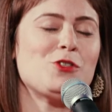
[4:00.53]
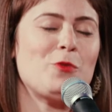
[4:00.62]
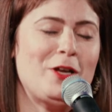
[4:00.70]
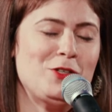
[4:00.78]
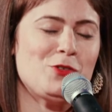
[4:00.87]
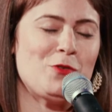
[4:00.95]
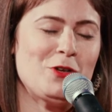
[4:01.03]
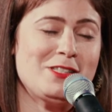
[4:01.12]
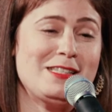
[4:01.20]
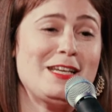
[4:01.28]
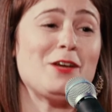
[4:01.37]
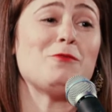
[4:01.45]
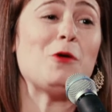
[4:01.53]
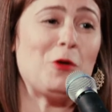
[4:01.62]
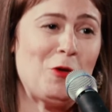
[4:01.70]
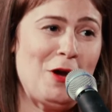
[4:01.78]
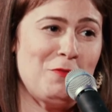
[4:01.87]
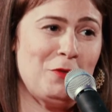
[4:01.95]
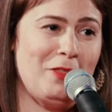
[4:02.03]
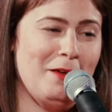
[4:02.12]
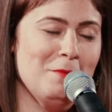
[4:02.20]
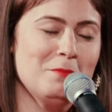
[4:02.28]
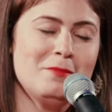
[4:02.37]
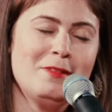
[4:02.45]
she's arranged for us to take a photograph with
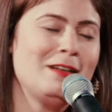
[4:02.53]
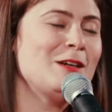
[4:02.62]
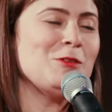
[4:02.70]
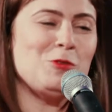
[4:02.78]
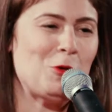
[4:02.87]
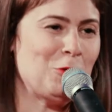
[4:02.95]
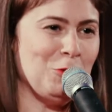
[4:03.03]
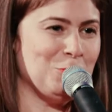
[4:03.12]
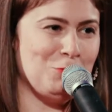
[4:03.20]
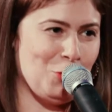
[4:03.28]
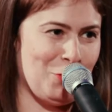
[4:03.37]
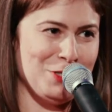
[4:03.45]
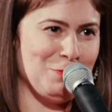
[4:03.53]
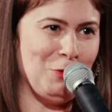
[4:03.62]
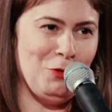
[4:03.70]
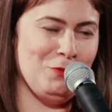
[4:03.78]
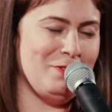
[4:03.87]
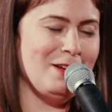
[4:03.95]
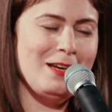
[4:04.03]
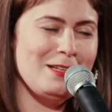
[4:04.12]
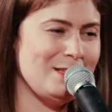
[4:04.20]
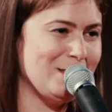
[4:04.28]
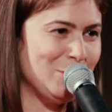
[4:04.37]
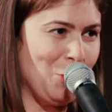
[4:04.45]
him. Total tourist move.
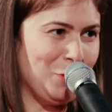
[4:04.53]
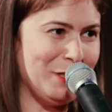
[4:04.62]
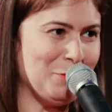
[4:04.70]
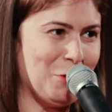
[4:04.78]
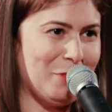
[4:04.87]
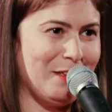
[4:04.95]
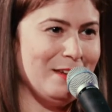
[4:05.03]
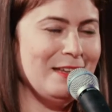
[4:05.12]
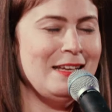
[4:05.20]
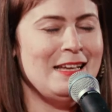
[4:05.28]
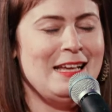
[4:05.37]
Totally worth it.